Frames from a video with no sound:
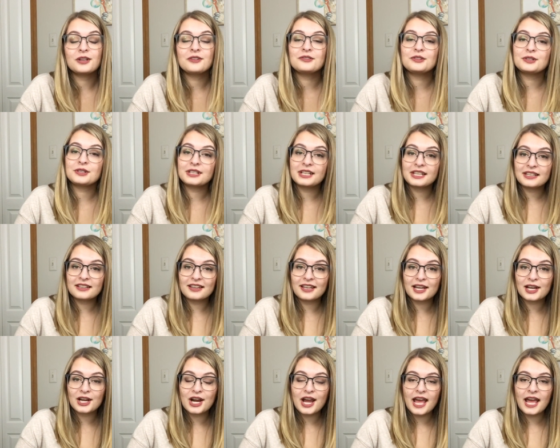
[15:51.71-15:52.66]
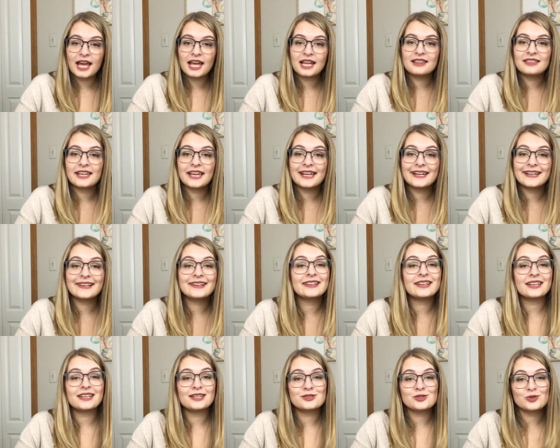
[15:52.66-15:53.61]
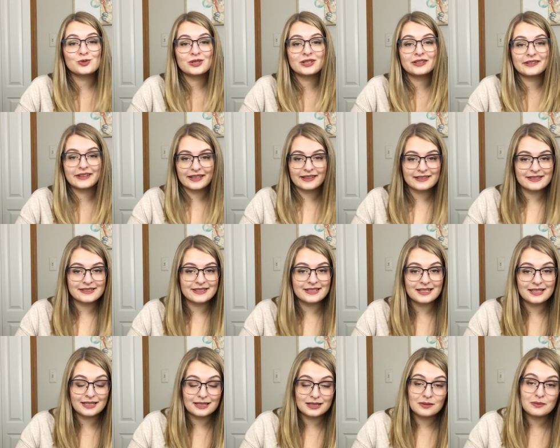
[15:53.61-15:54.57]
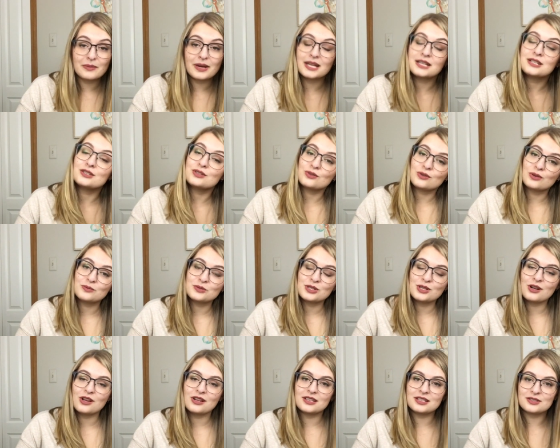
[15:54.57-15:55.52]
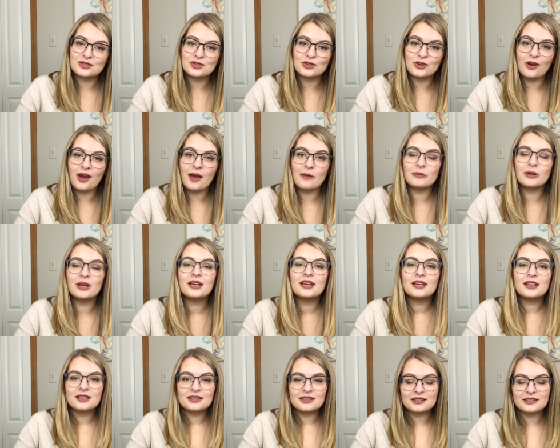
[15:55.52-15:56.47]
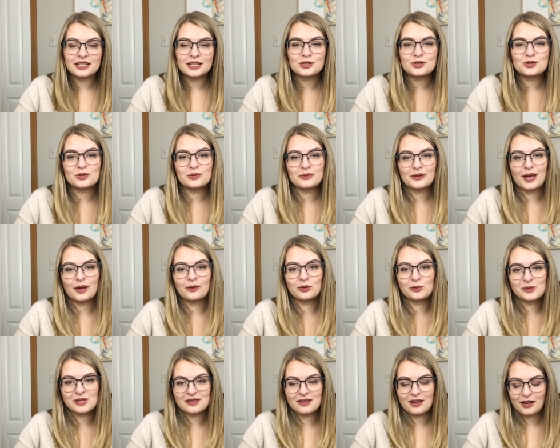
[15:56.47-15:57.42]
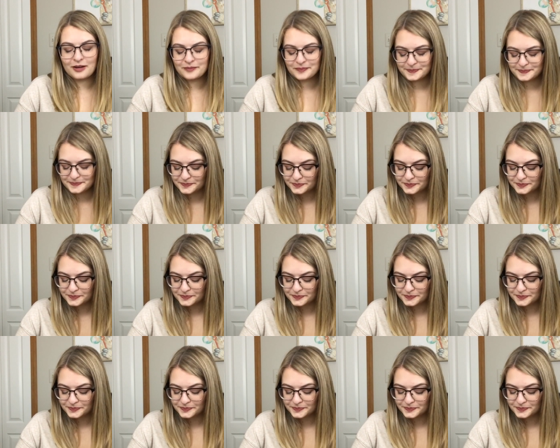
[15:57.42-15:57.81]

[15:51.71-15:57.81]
If you click there and then click into the links in my description on Instagram, the link to apply will be there.